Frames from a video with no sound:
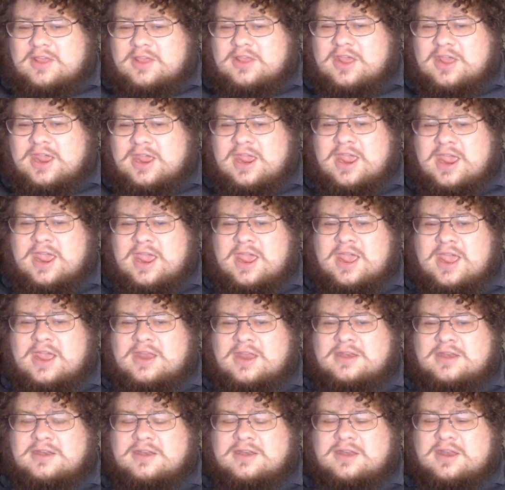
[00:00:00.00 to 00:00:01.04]
They
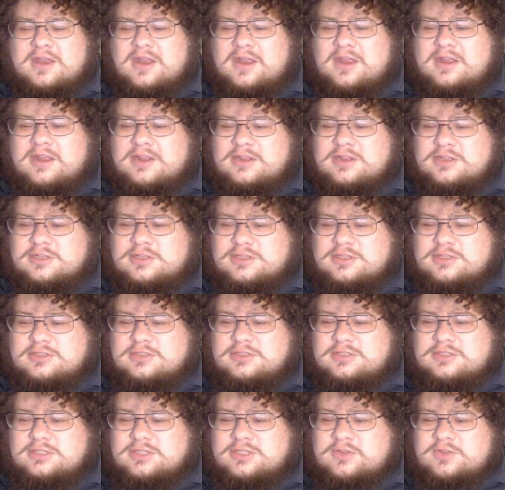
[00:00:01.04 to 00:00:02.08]
had
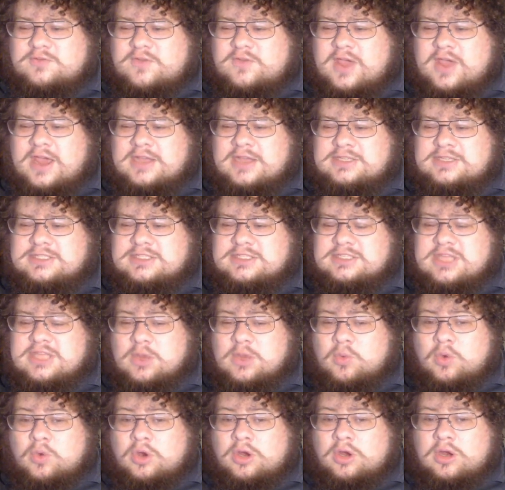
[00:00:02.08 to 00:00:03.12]
devices
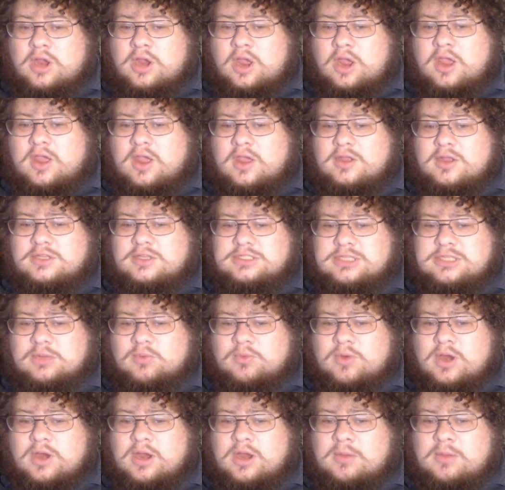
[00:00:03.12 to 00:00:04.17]
that were guns
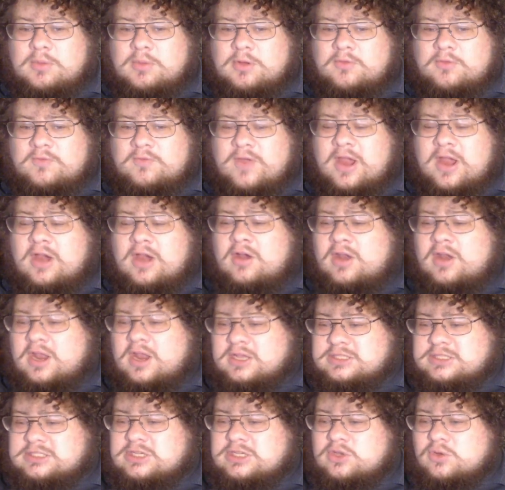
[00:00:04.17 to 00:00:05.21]
that were able to fire
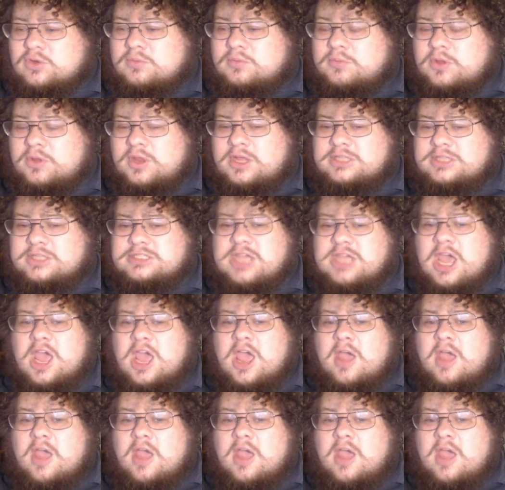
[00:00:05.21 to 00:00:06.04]
like single bullets,